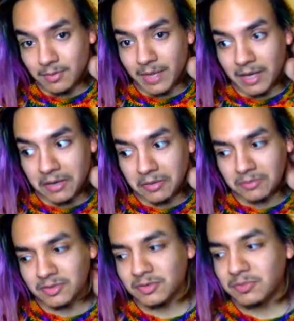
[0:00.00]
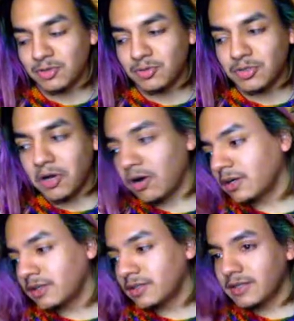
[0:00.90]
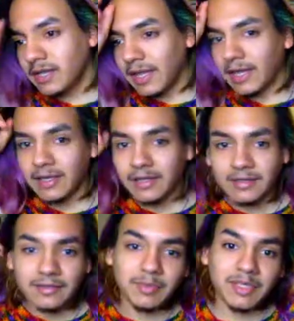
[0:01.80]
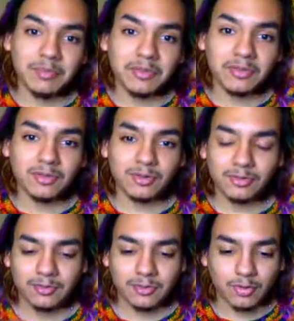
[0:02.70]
about some new yarn and people